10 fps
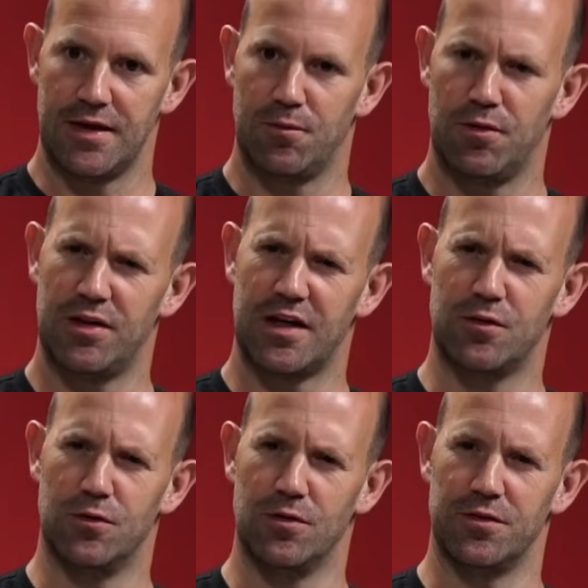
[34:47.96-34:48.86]
Yeah, what are they
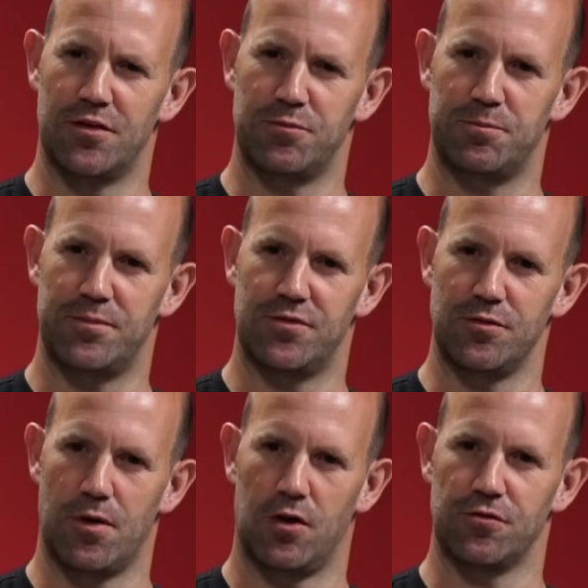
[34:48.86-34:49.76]
called? Those
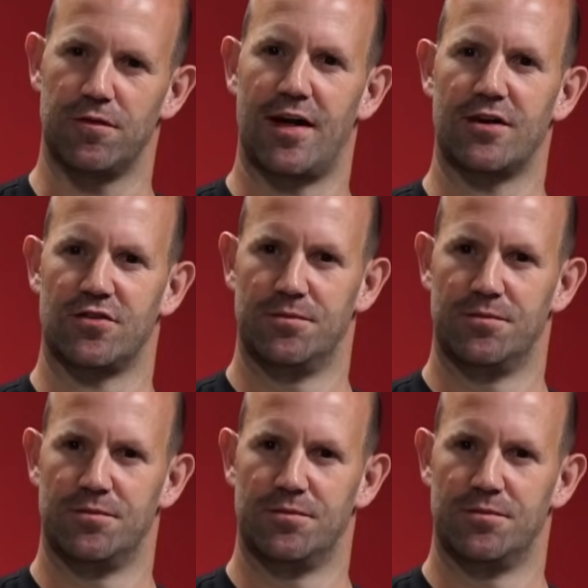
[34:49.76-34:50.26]
Ultraflex.